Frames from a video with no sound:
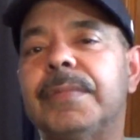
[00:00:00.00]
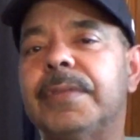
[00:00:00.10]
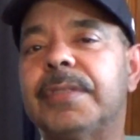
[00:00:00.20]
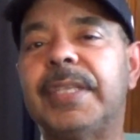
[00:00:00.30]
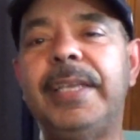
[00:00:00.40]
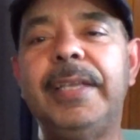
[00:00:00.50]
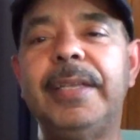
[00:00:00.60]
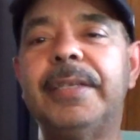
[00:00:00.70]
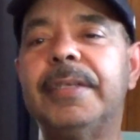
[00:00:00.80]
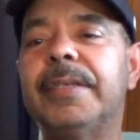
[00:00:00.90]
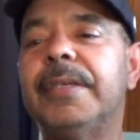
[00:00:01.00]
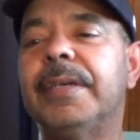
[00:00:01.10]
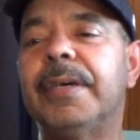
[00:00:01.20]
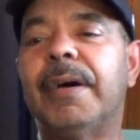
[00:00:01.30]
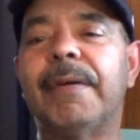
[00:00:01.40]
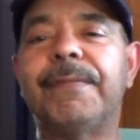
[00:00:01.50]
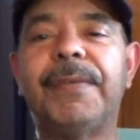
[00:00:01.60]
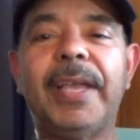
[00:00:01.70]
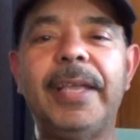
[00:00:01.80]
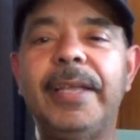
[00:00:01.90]
Seen,
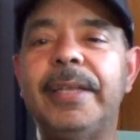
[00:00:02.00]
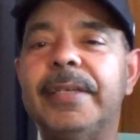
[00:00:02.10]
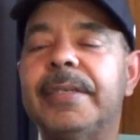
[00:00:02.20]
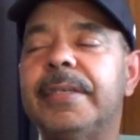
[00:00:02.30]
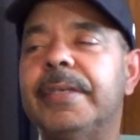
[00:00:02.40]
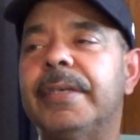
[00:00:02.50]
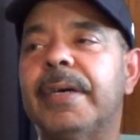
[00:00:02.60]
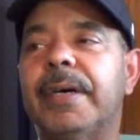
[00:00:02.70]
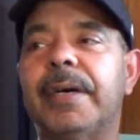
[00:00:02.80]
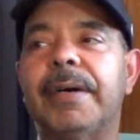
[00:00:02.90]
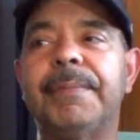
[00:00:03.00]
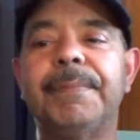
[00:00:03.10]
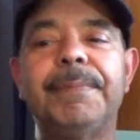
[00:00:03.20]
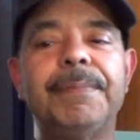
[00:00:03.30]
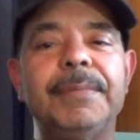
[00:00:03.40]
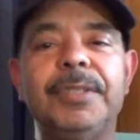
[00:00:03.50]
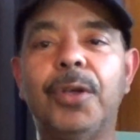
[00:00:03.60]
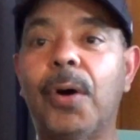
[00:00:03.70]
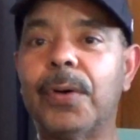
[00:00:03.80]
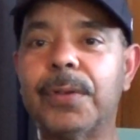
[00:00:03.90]
Phade,
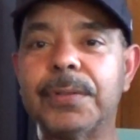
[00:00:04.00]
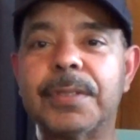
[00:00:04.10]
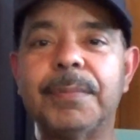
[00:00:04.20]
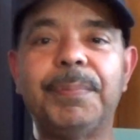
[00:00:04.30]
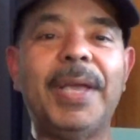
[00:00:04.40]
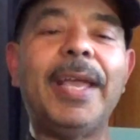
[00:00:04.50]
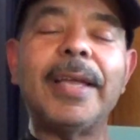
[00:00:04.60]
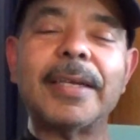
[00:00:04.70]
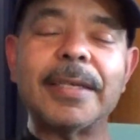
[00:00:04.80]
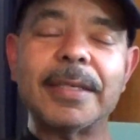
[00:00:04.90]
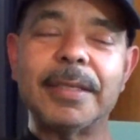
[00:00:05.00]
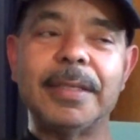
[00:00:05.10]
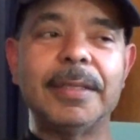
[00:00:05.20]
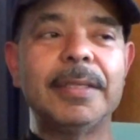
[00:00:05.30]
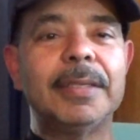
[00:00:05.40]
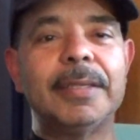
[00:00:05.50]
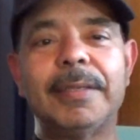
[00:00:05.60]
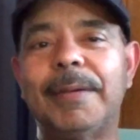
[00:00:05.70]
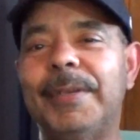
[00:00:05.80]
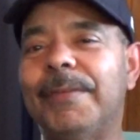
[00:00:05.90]
Doze, Pink.
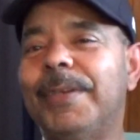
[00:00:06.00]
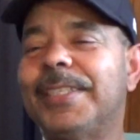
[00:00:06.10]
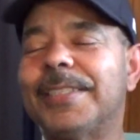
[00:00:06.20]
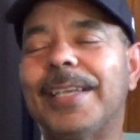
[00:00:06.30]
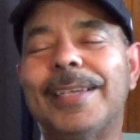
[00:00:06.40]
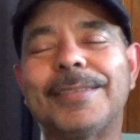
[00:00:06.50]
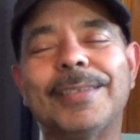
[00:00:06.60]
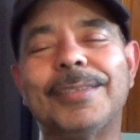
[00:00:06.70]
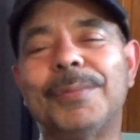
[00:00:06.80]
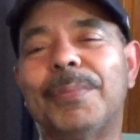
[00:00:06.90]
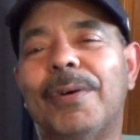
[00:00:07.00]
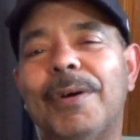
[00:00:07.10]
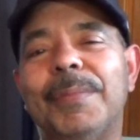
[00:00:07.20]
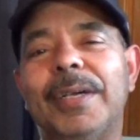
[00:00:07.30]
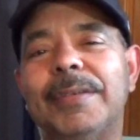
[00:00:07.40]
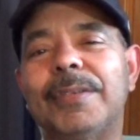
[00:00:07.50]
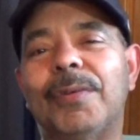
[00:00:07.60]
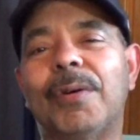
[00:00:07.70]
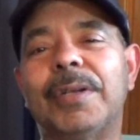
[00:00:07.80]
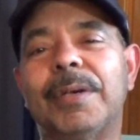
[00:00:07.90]
I mean, we just had such a ball, man.
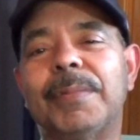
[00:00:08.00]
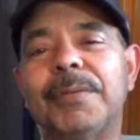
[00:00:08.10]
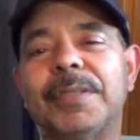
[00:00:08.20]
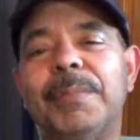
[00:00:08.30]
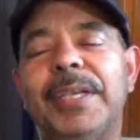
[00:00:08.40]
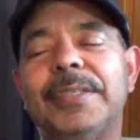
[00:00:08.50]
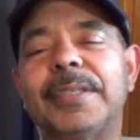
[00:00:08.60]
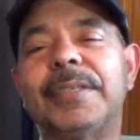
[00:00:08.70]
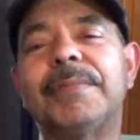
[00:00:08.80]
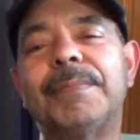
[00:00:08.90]
Growing up, it was amazing.